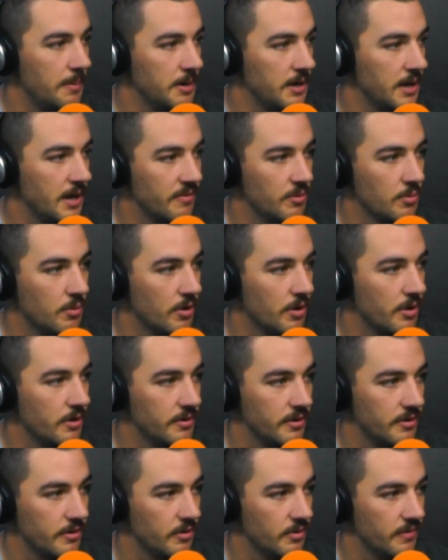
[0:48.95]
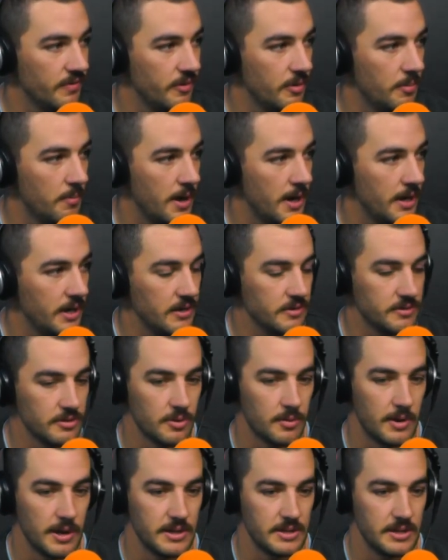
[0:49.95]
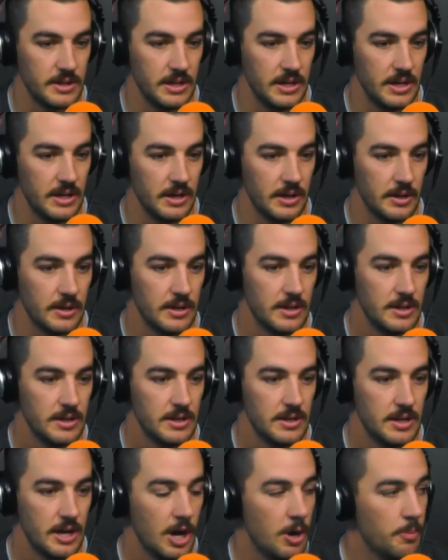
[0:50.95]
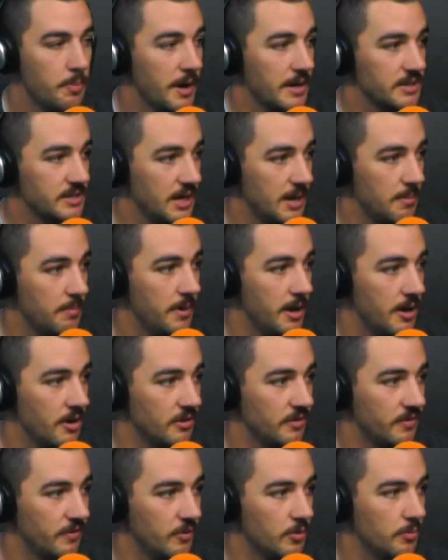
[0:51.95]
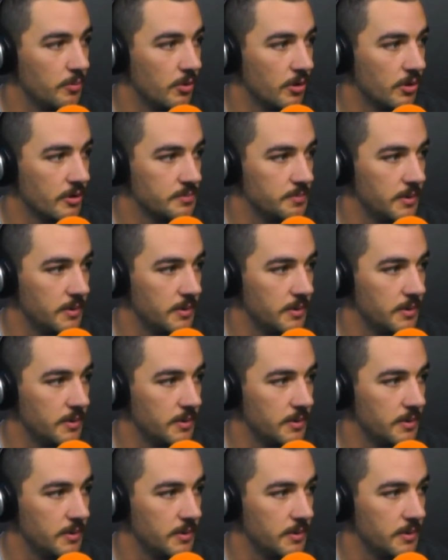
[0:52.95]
He never wanted to do it for the money. He was always here to help us get better as footballers.